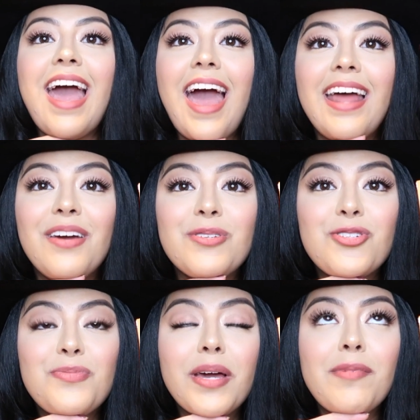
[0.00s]
and it would
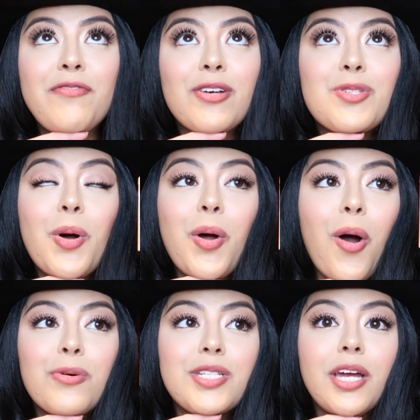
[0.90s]
just make me feel so
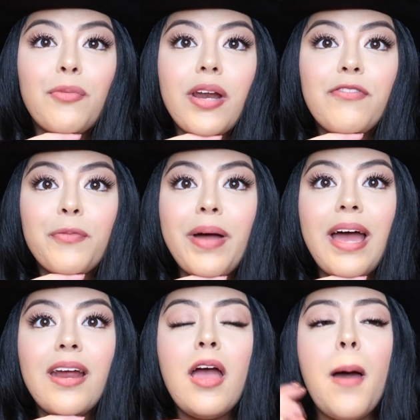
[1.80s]
cozy and ready for
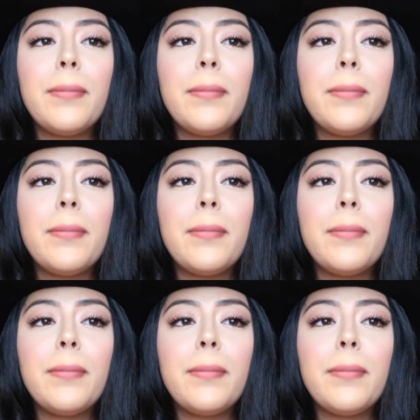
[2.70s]
bed.